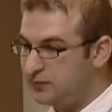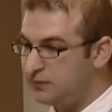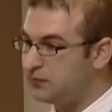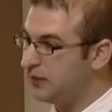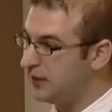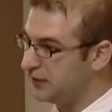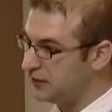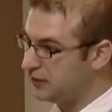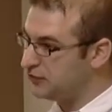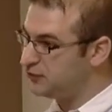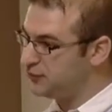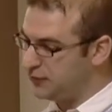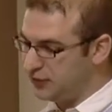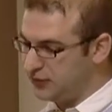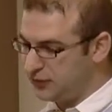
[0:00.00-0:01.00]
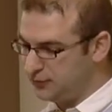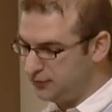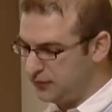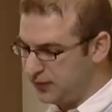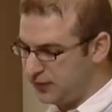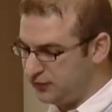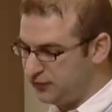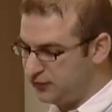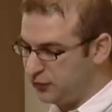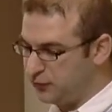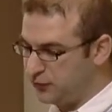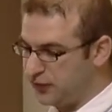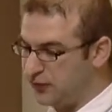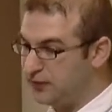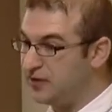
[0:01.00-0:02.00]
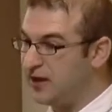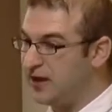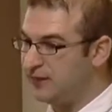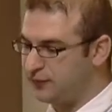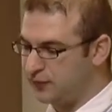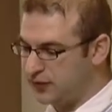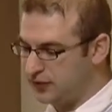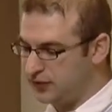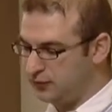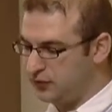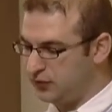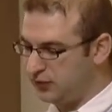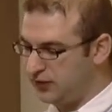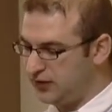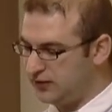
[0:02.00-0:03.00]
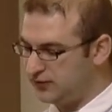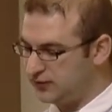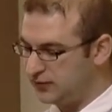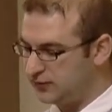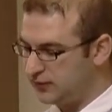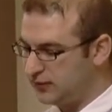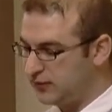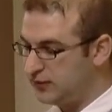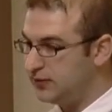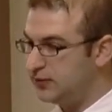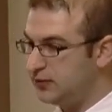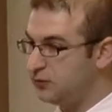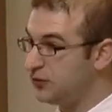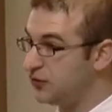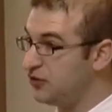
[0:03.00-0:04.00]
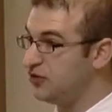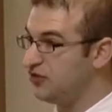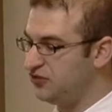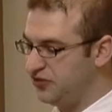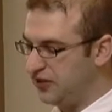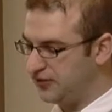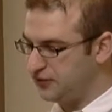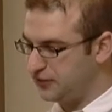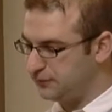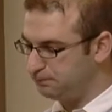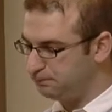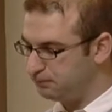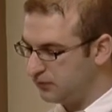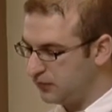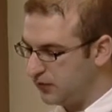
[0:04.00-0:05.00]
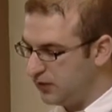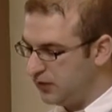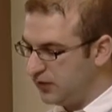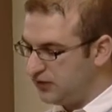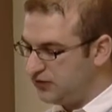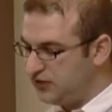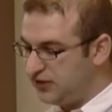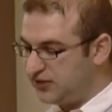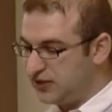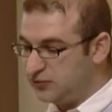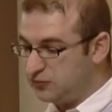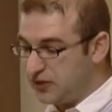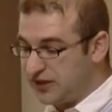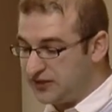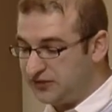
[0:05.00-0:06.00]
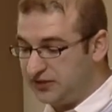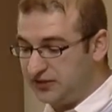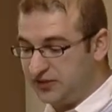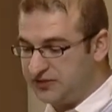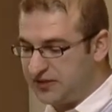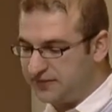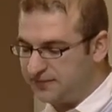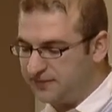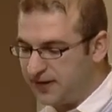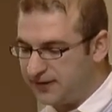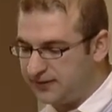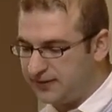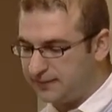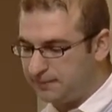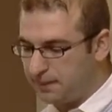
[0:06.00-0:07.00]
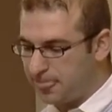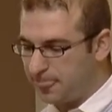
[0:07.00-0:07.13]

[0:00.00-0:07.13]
like Israel, Arizona, Africa, the Middle East, where there is desert, seeking rest and does not find it.